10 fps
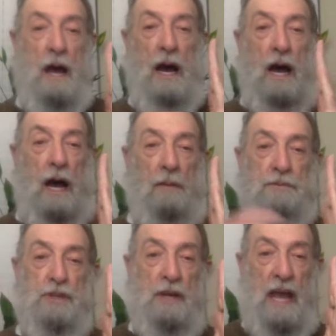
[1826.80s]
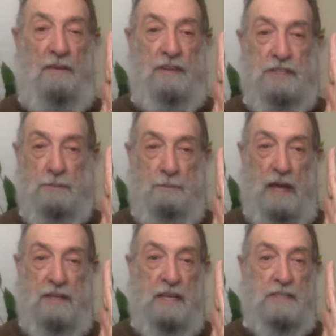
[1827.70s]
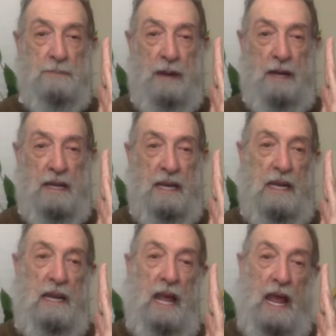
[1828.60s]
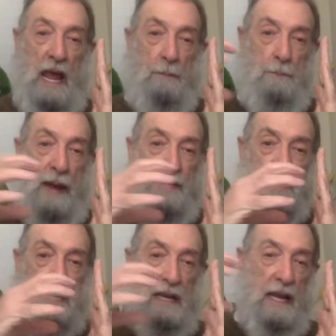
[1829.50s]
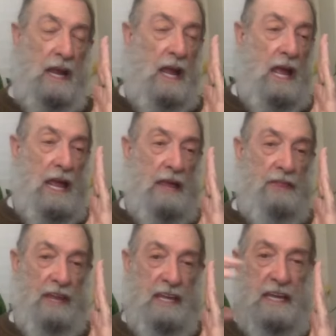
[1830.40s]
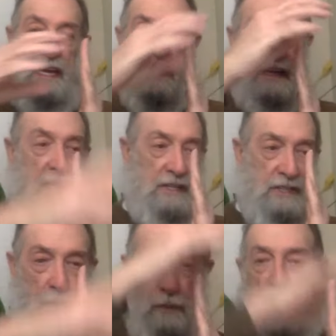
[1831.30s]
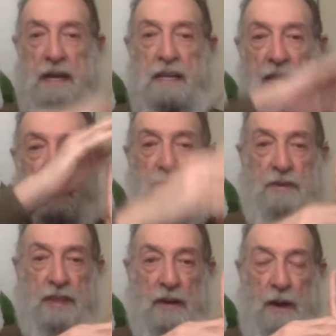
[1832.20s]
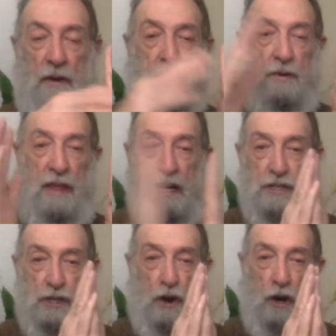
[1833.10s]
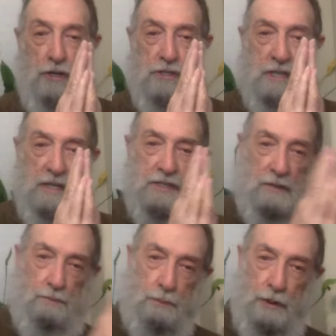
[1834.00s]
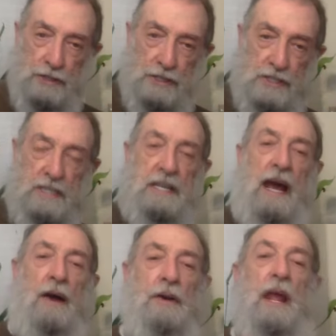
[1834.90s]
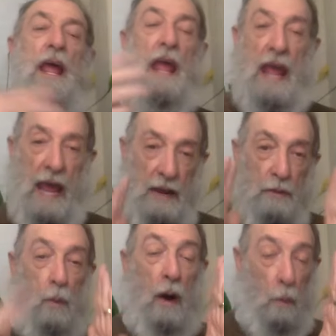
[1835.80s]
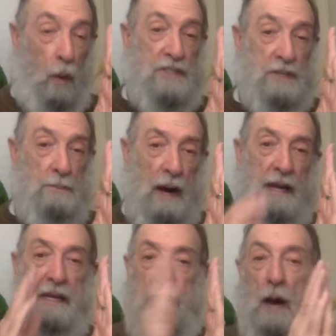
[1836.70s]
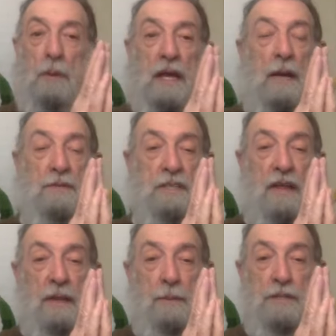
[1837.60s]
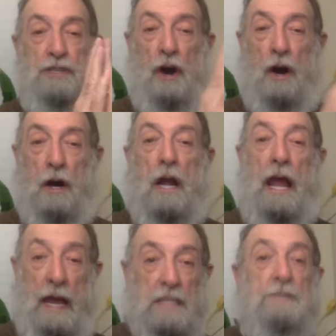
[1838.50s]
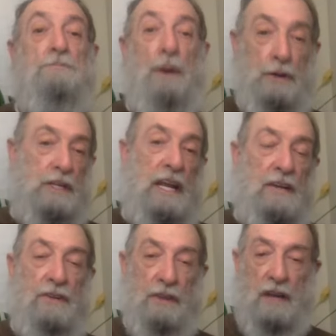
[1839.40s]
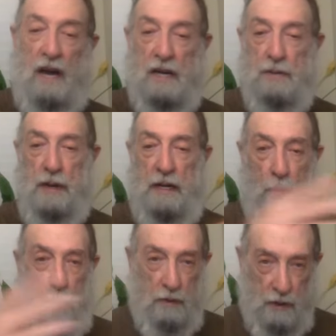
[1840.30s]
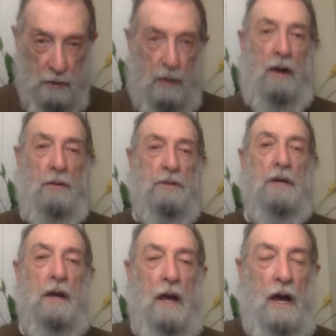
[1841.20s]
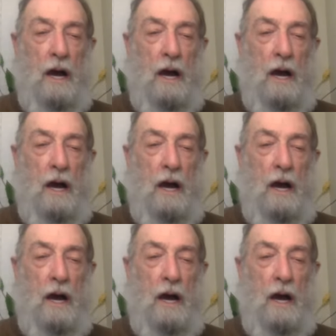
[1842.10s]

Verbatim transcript: Uh, so you have this intense amount of heat, and basically the heat is irradiating everything around here, and then it chars this and pushes it down. And what was a body now becomes nothing but char and gets burnt into the concrete or the ground